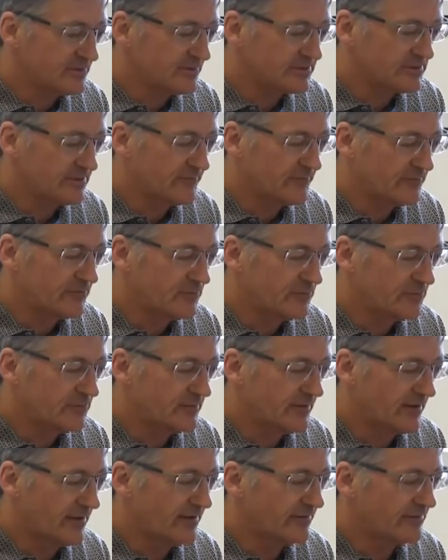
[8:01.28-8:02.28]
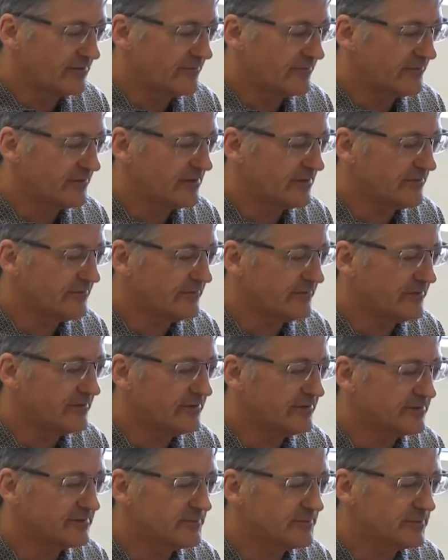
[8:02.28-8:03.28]
there was a view that, if I can
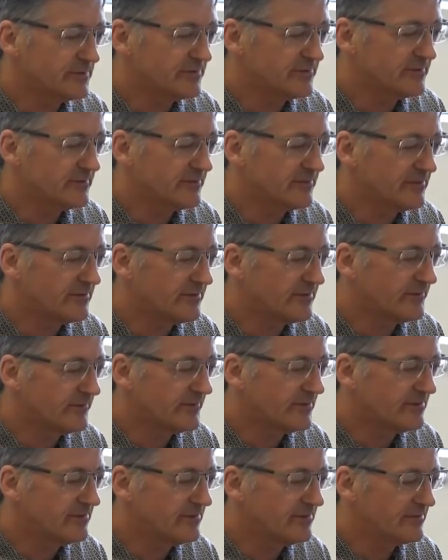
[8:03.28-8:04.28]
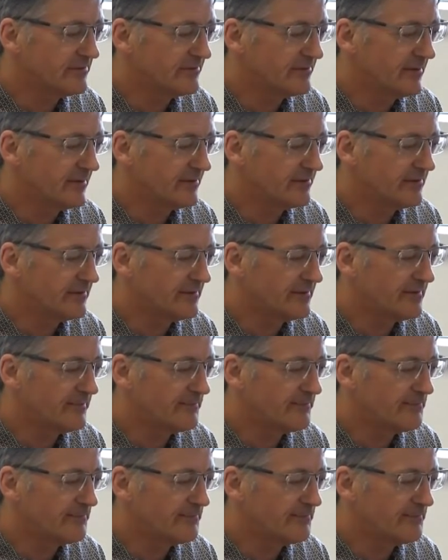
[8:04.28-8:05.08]
find this bit here, that